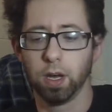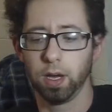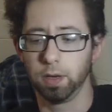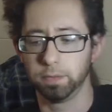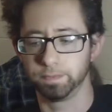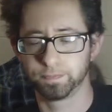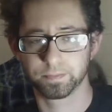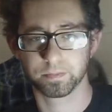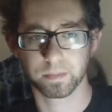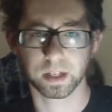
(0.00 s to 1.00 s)

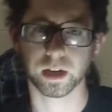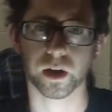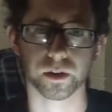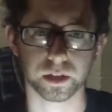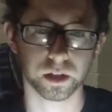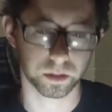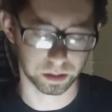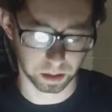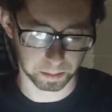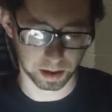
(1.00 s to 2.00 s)
Now, you know,
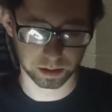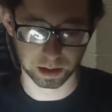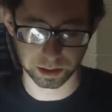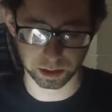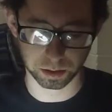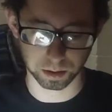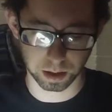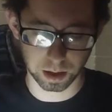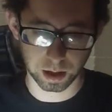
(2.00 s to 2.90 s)
you compare that to